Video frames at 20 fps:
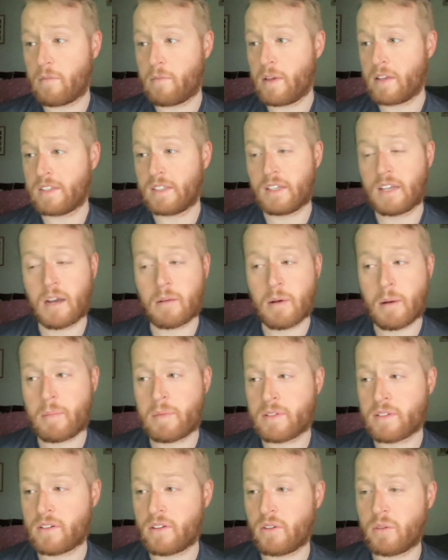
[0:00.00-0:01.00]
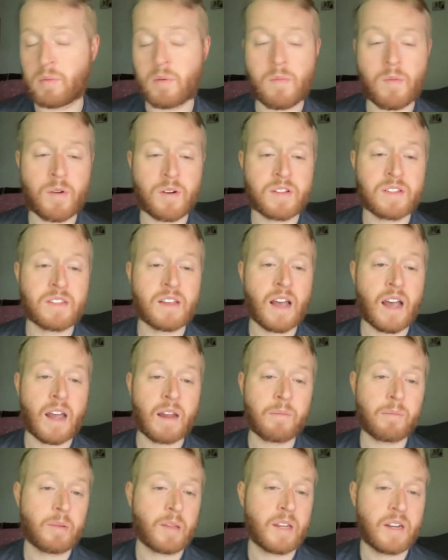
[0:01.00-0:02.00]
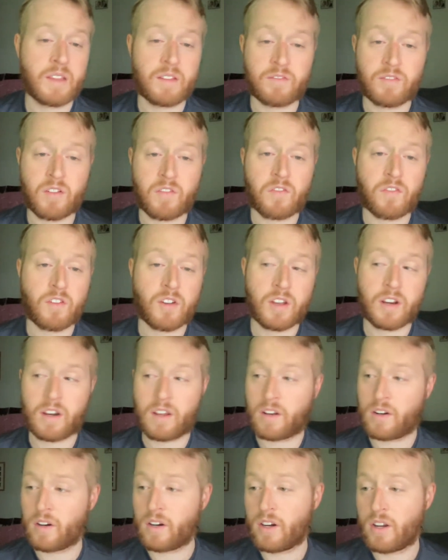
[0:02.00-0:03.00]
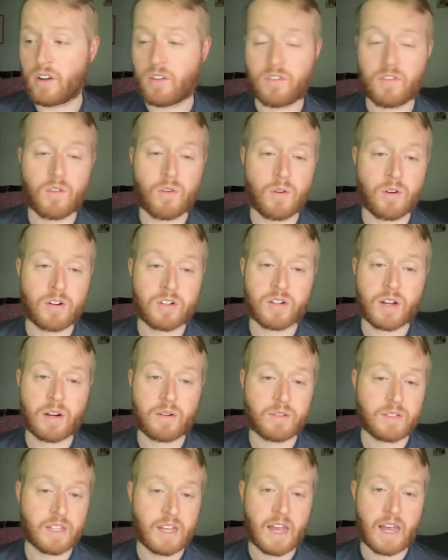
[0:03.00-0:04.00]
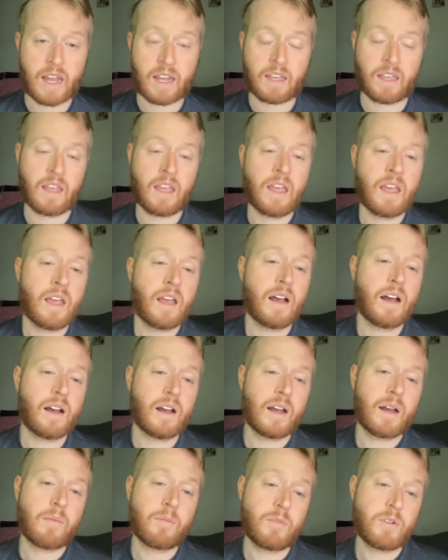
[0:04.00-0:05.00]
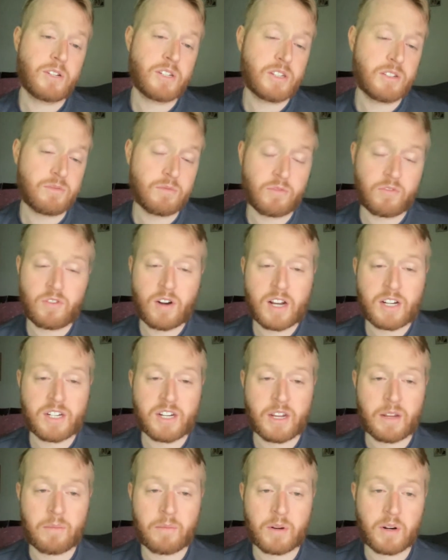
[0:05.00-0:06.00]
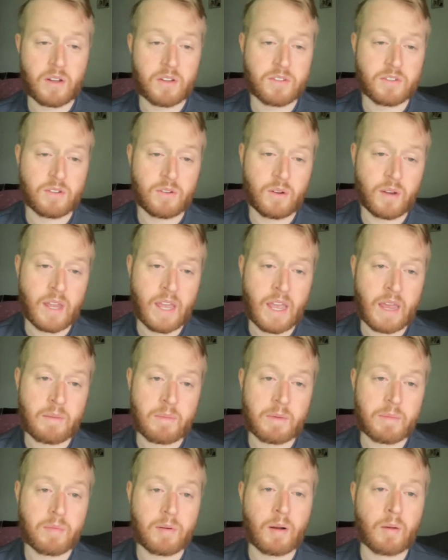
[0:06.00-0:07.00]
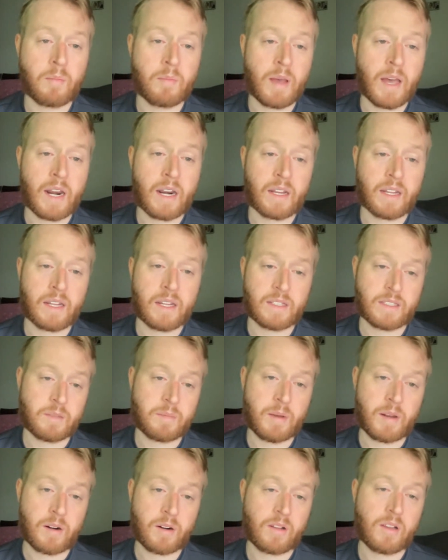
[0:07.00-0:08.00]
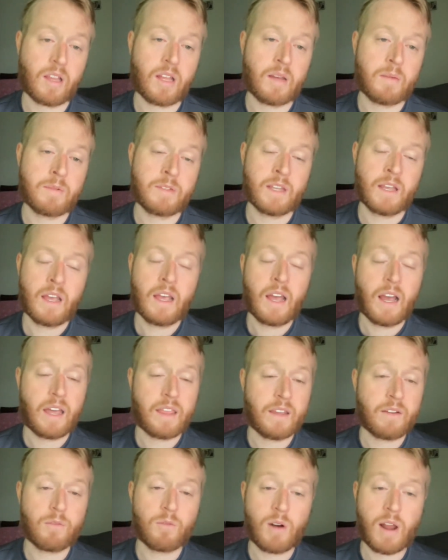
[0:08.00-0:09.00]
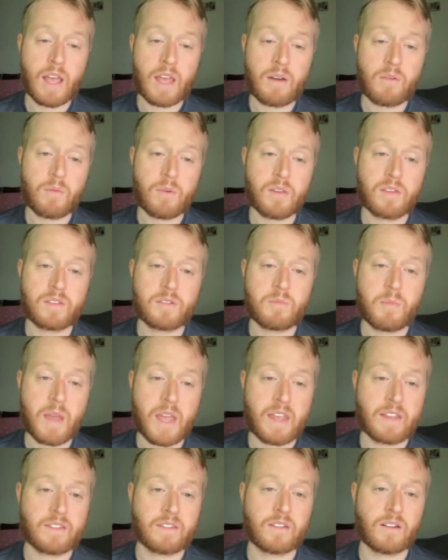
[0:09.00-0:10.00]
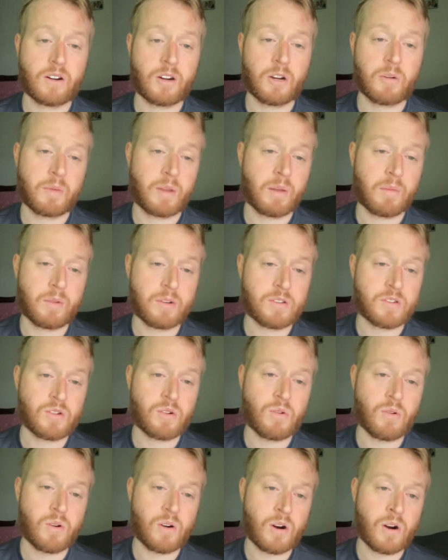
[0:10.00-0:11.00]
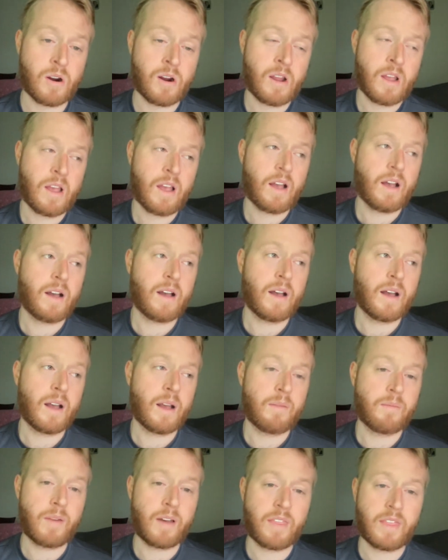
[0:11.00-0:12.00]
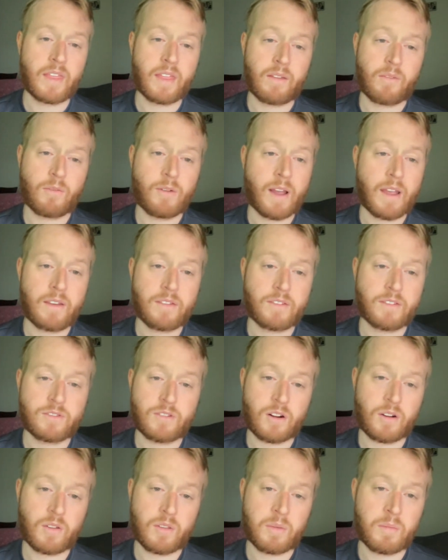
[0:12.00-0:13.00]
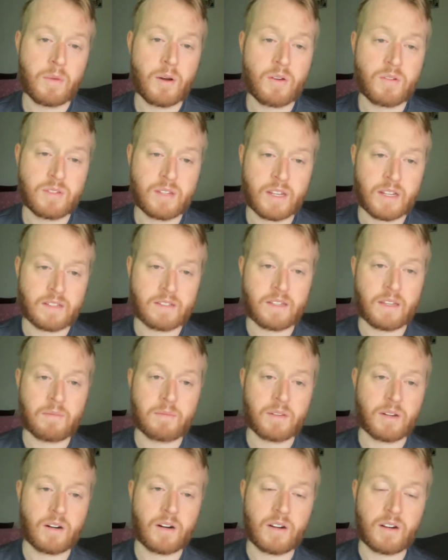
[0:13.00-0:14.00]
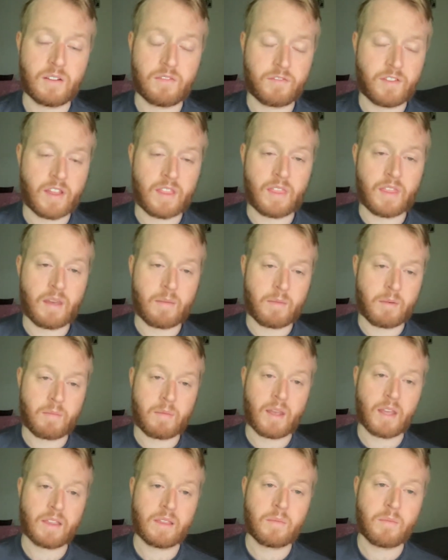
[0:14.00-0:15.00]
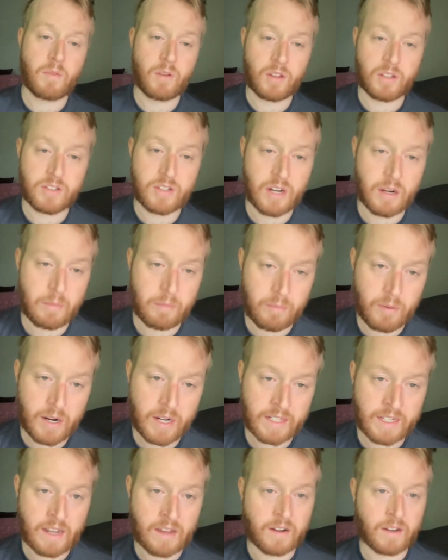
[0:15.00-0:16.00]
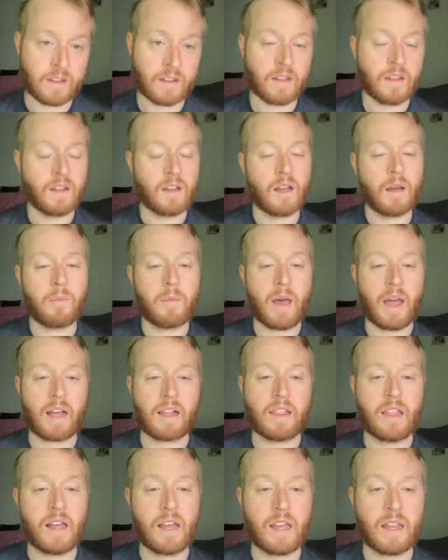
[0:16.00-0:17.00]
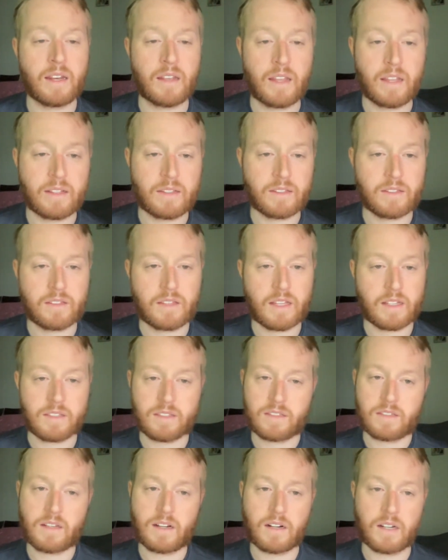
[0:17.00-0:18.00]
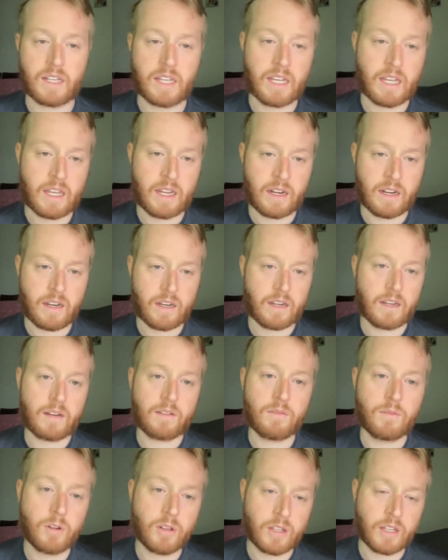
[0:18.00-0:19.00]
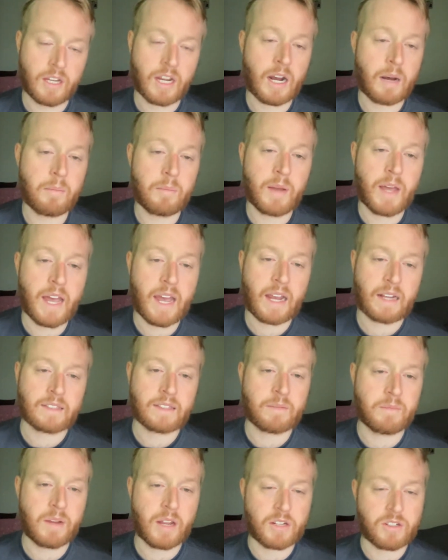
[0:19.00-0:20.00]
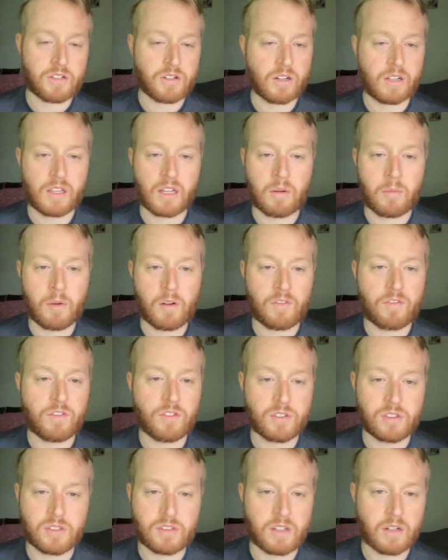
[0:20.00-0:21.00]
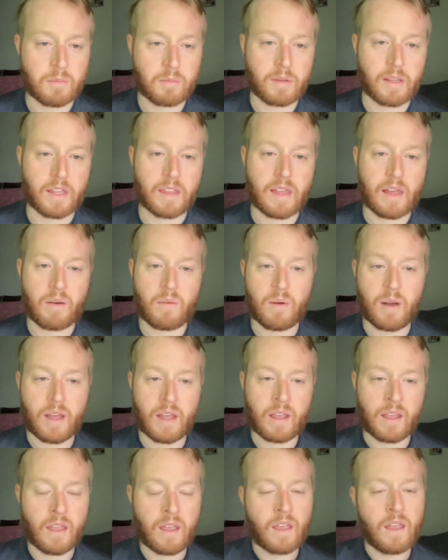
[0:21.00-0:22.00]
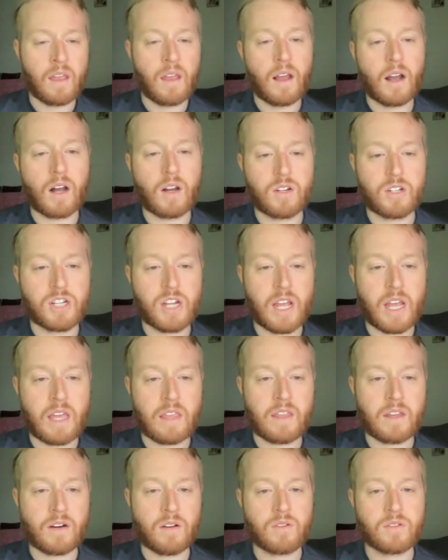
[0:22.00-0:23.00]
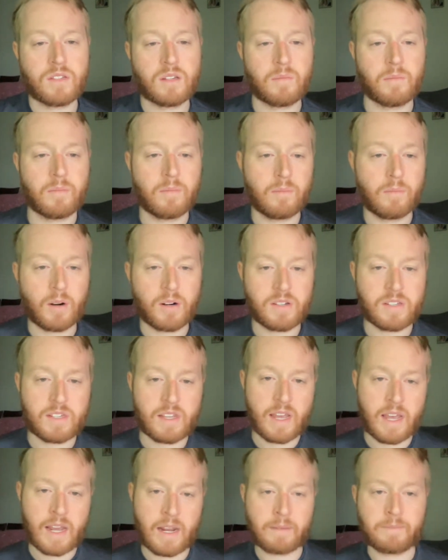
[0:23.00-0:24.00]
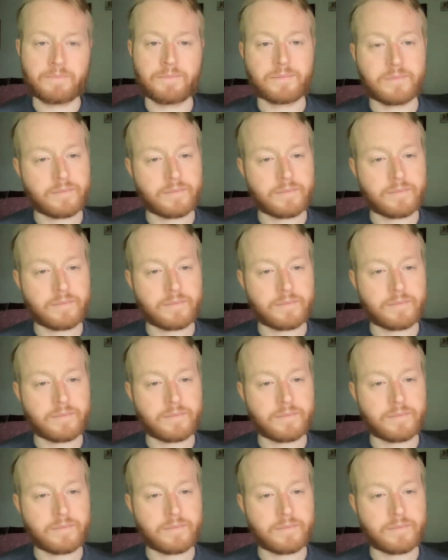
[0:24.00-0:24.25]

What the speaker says: basically come up as a newly promoted side, played on the front foot, and are going to go forward and try to attack. Which is refreshing, but also can be problematic against better clubs. I think Rennes with space are going to be able to score. I think Rennes struggle the most against teams that are going to defend them and make them really try to break down a back line that's sunk in and really compact. I'm not sure Clermont Foot is going to play that way. Angers then hosting Marseille